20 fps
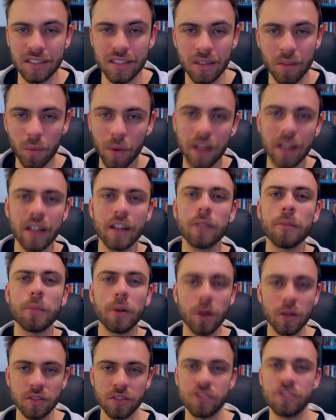The way they
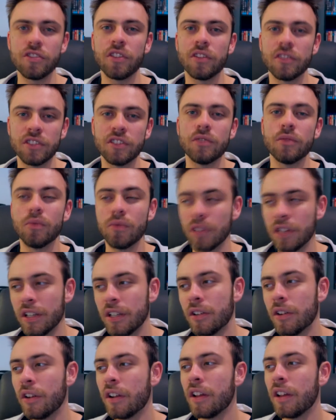compose the shots is really
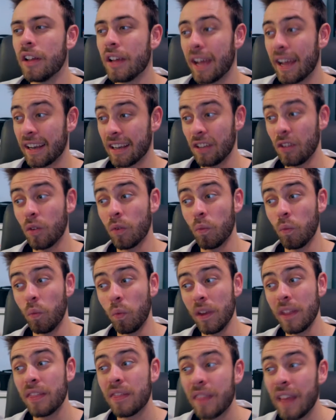good, and along
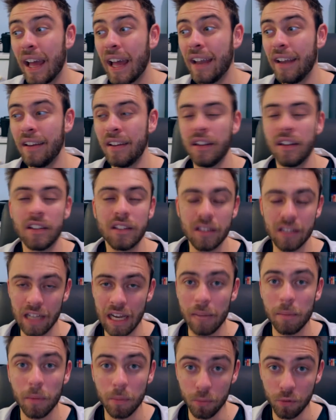with that,
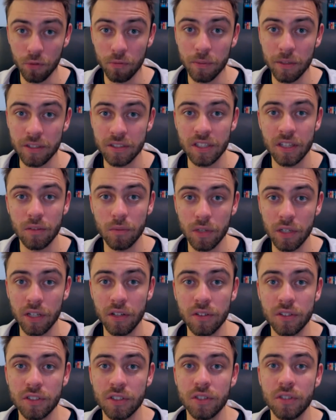camera movements are really
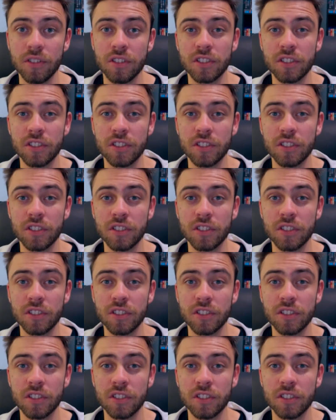good too.